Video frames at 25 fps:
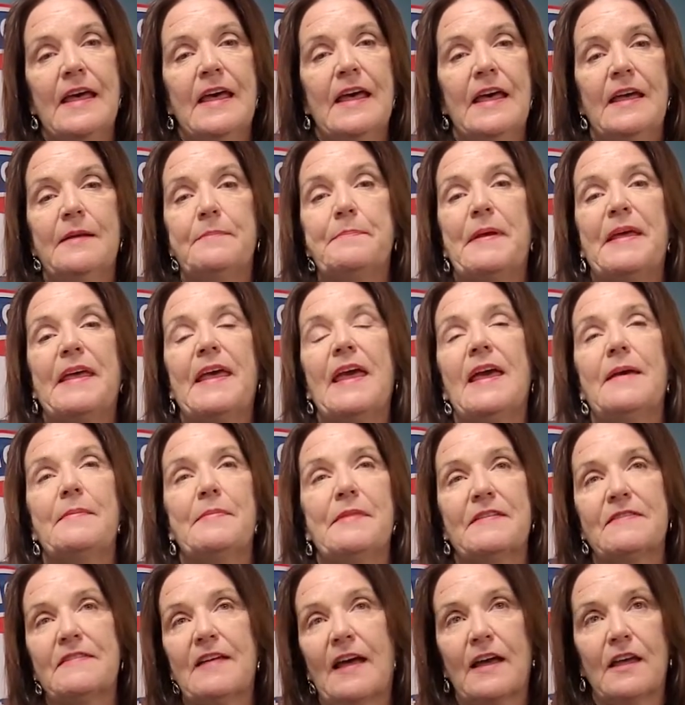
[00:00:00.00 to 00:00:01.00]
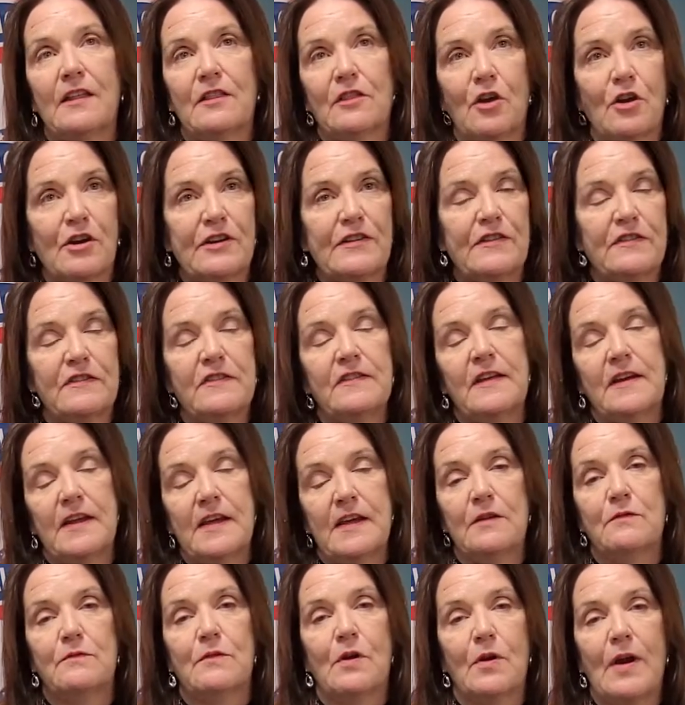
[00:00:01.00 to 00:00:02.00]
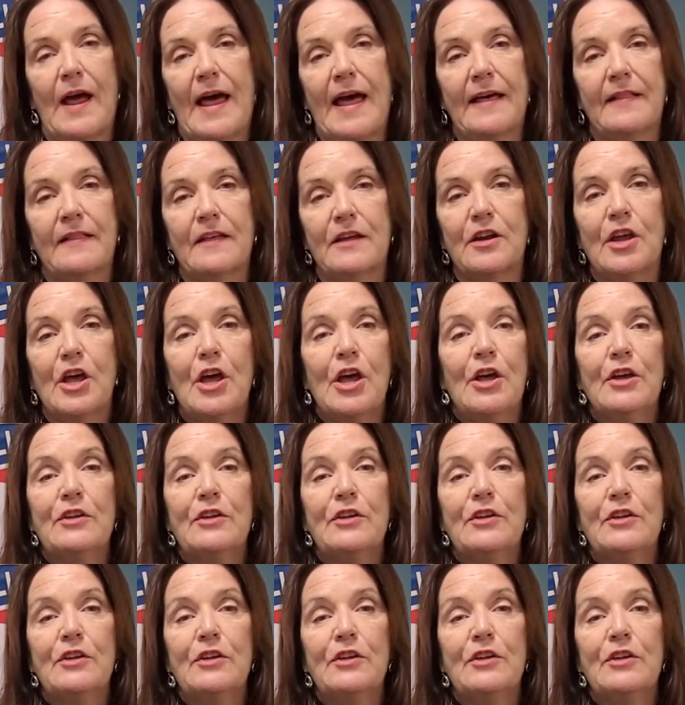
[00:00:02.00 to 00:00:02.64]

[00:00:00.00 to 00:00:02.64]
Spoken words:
It became the second largest city in Rhode Island.